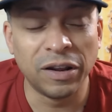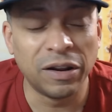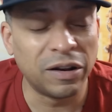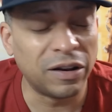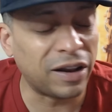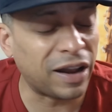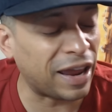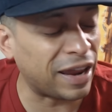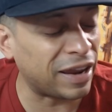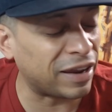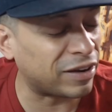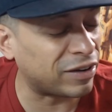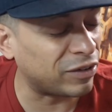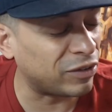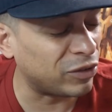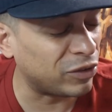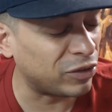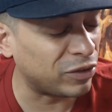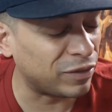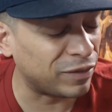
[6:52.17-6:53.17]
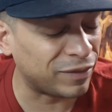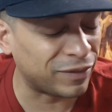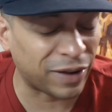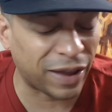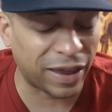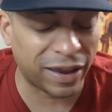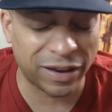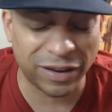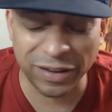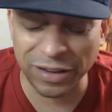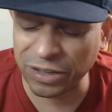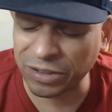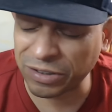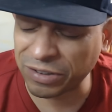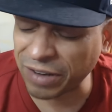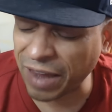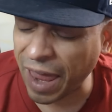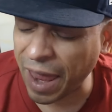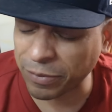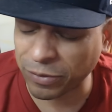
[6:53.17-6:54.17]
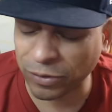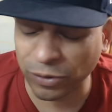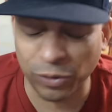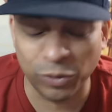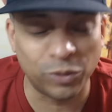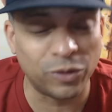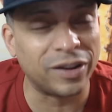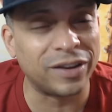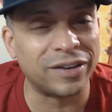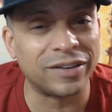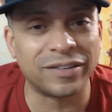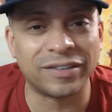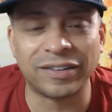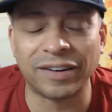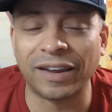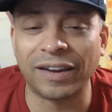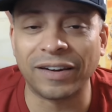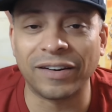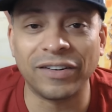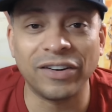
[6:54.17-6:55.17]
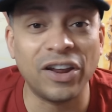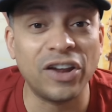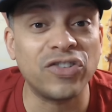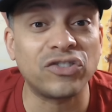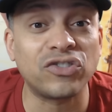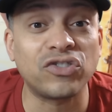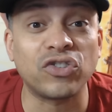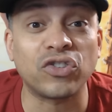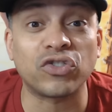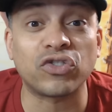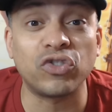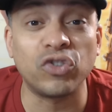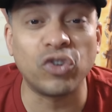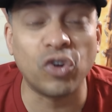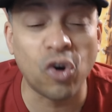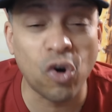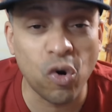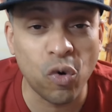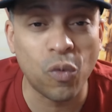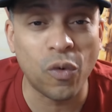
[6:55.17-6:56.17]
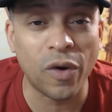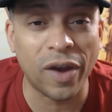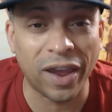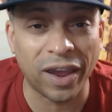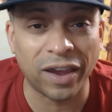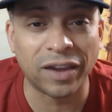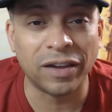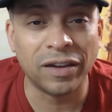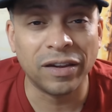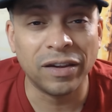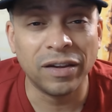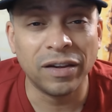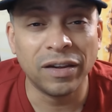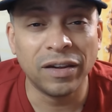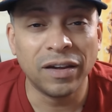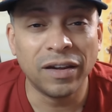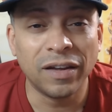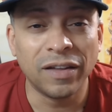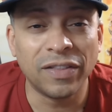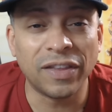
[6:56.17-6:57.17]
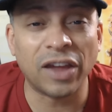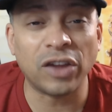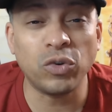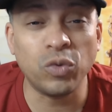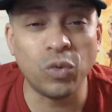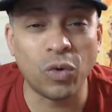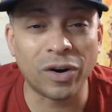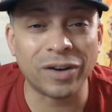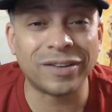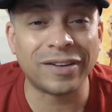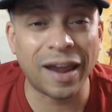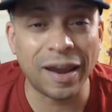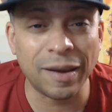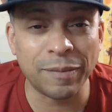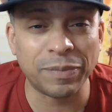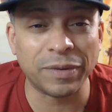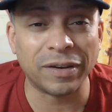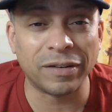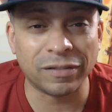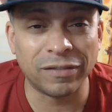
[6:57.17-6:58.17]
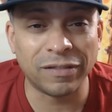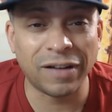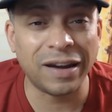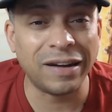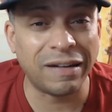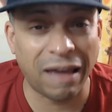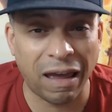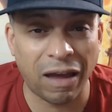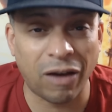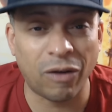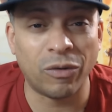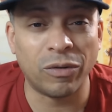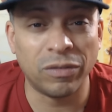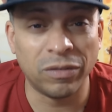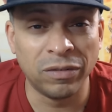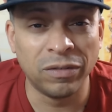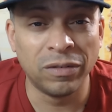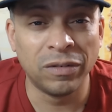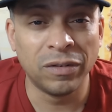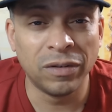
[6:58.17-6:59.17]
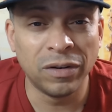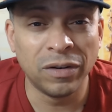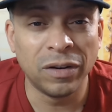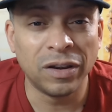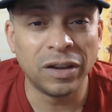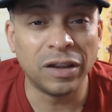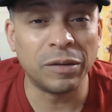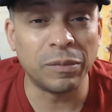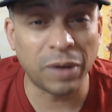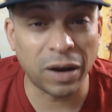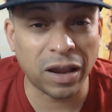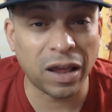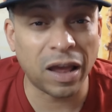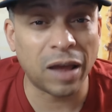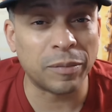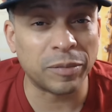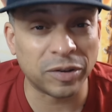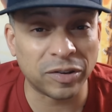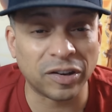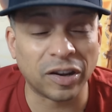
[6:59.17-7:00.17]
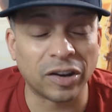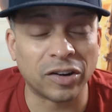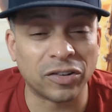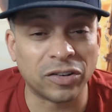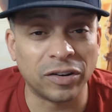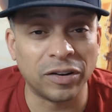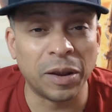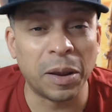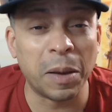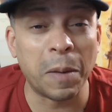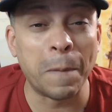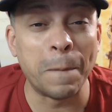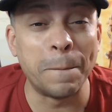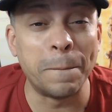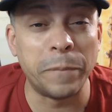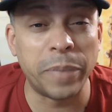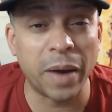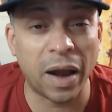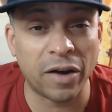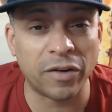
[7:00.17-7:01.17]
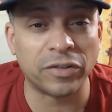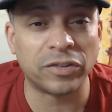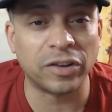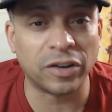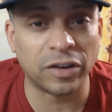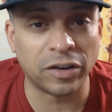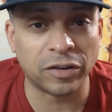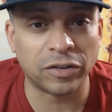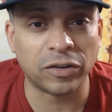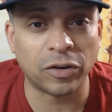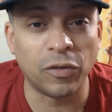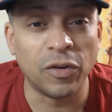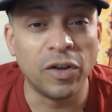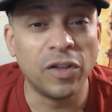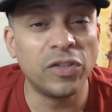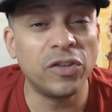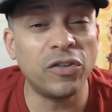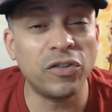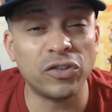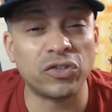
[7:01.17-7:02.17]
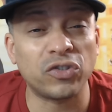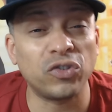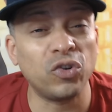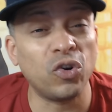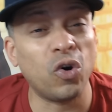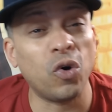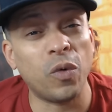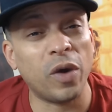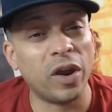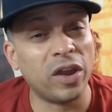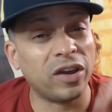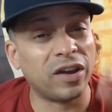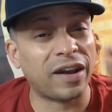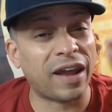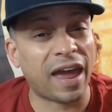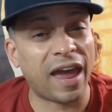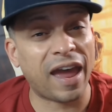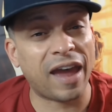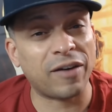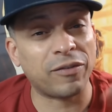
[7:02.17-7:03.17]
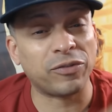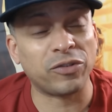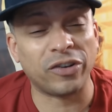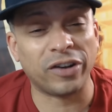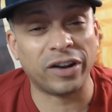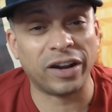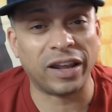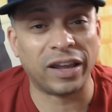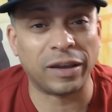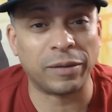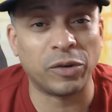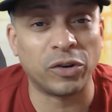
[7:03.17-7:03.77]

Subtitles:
Like it's absolutely insane. There's just no way that you are typing right now in my comment section embarrassing yourself. There is no way you're gonna have your name